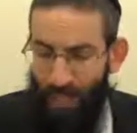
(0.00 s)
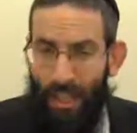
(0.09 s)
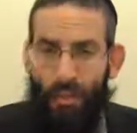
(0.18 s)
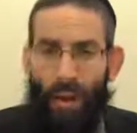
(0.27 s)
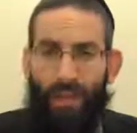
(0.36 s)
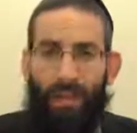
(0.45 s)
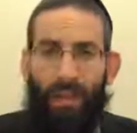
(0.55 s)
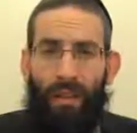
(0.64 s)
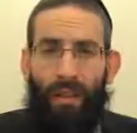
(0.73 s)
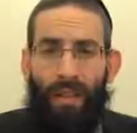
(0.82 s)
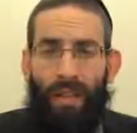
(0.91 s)

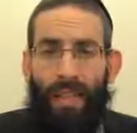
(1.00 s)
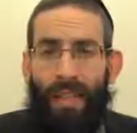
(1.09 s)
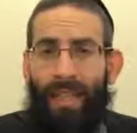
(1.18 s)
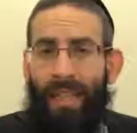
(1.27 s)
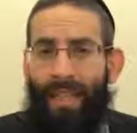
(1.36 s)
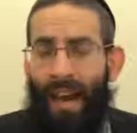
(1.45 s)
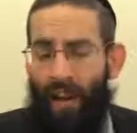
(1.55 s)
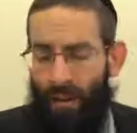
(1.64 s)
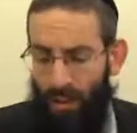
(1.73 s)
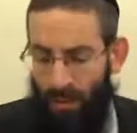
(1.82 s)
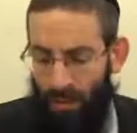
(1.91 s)
Sreifa in a
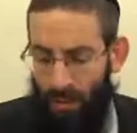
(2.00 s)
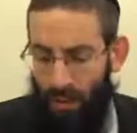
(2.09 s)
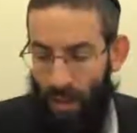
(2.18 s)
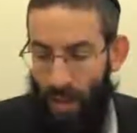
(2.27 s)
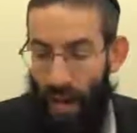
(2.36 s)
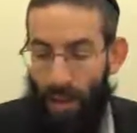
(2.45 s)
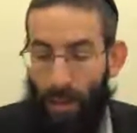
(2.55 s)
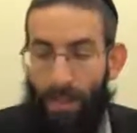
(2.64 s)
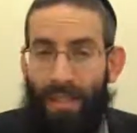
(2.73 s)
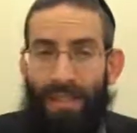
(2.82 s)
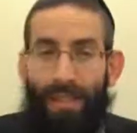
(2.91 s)
ner. Allah
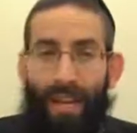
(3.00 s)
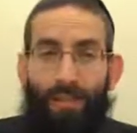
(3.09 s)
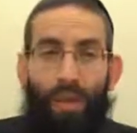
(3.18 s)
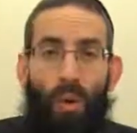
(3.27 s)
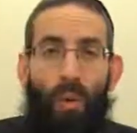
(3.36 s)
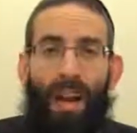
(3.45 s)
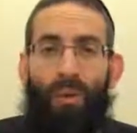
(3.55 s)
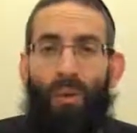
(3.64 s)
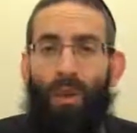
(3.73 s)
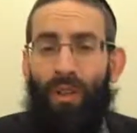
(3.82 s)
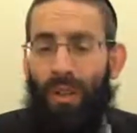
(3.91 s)
Matanan, if so, why did
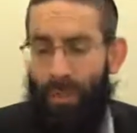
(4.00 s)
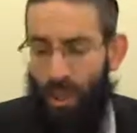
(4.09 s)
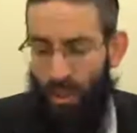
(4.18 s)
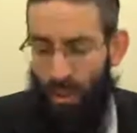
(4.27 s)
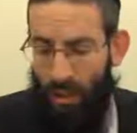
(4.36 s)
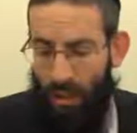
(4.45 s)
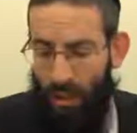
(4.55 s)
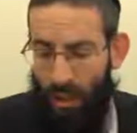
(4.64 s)
we learn the Mishnah?